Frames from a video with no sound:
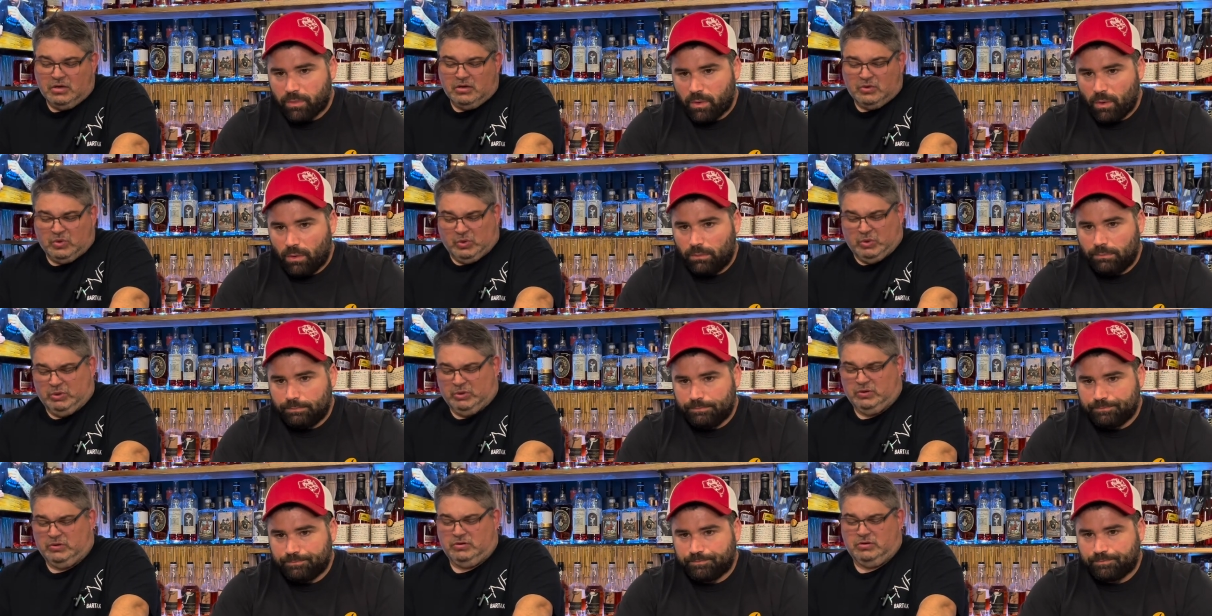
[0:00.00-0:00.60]

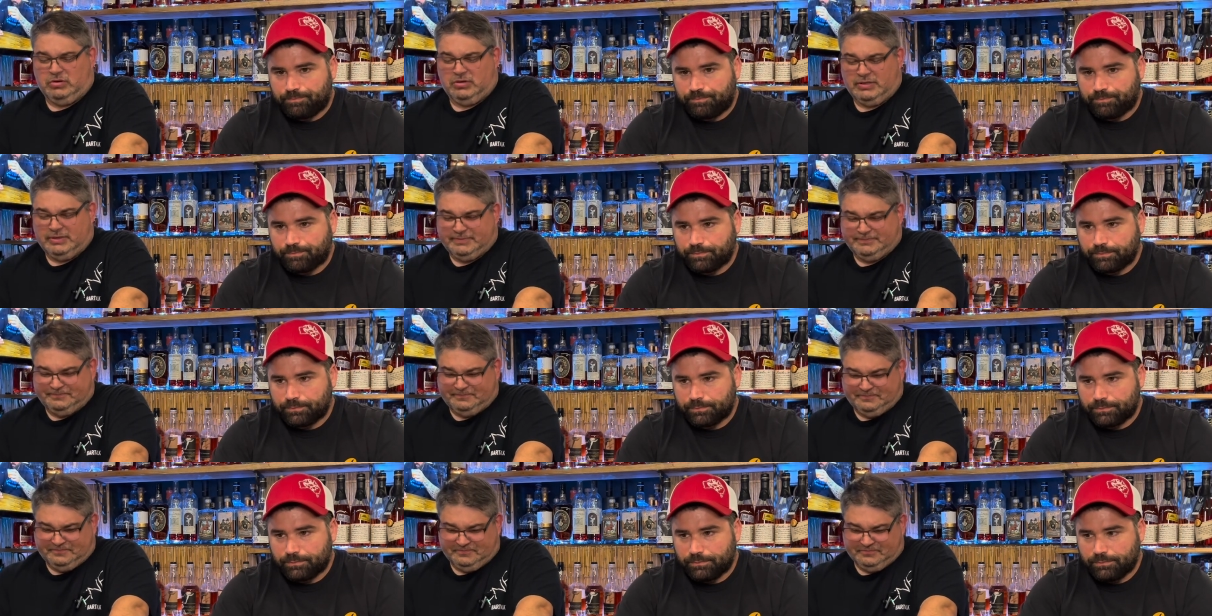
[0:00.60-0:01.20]
Speaker 1: Ooh.
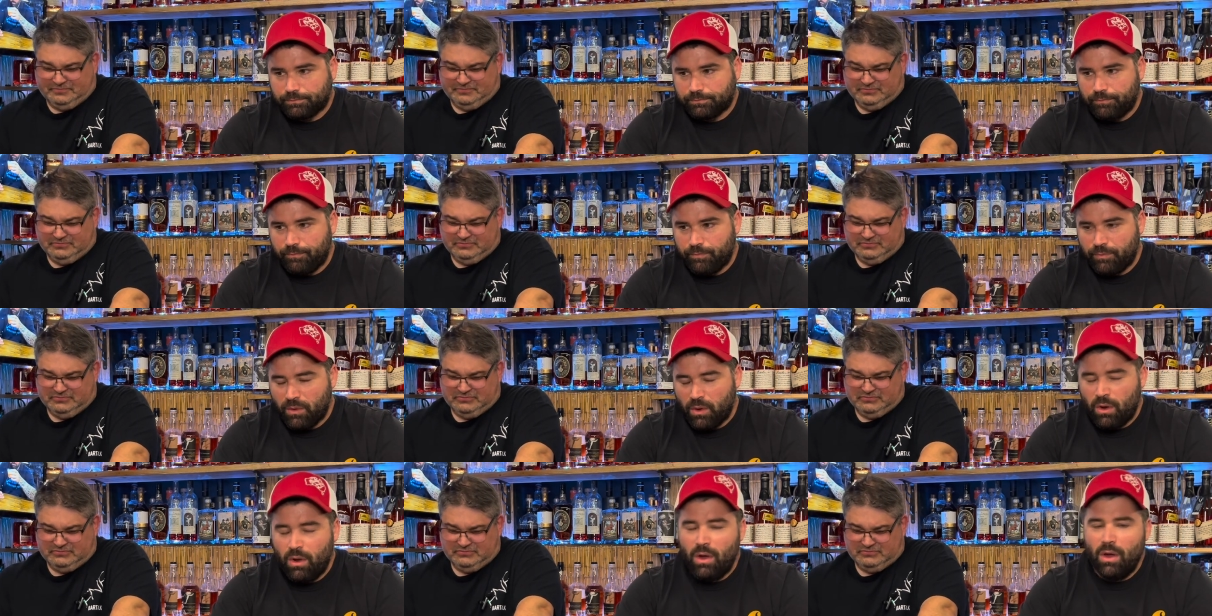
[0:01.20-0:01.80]

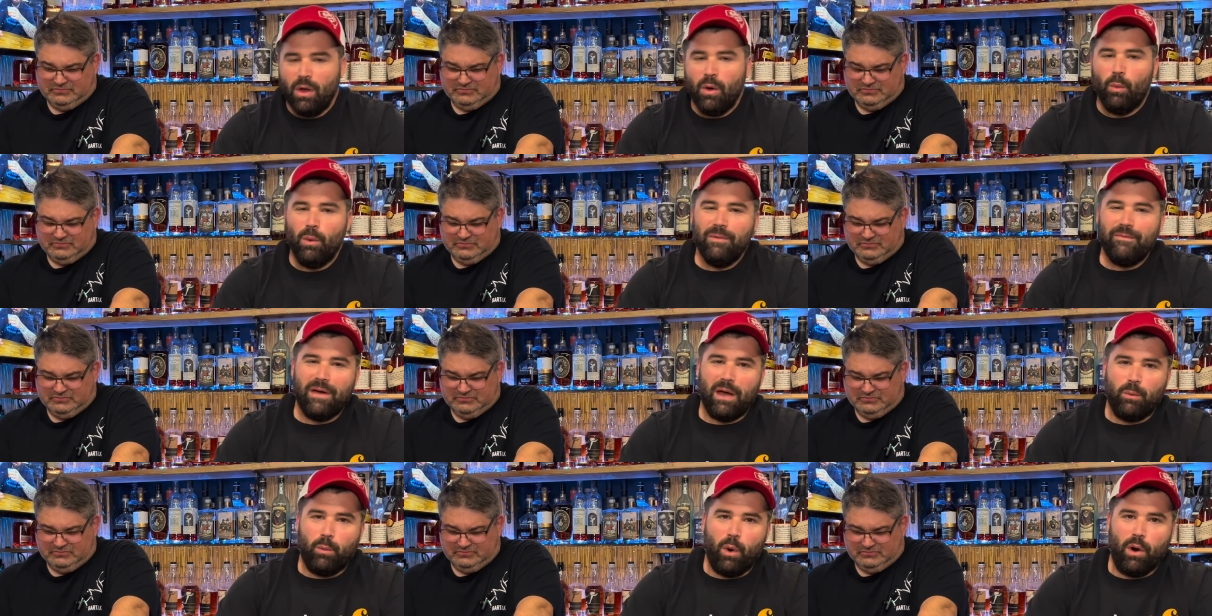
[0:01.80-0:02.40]
We've
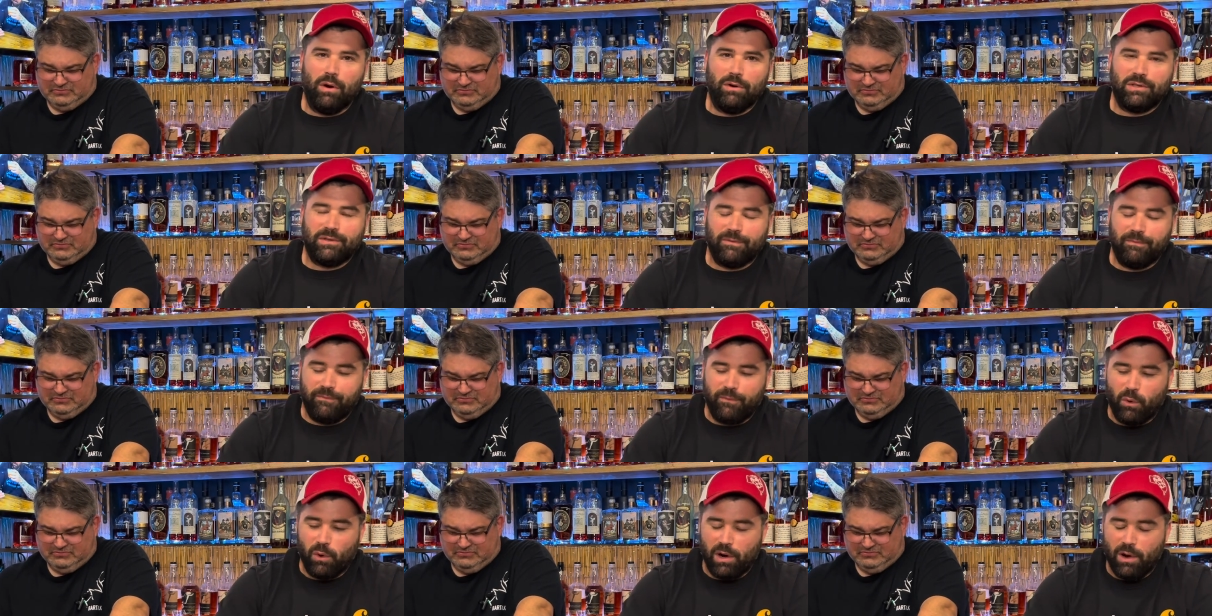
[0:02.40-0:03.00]
had worse from Four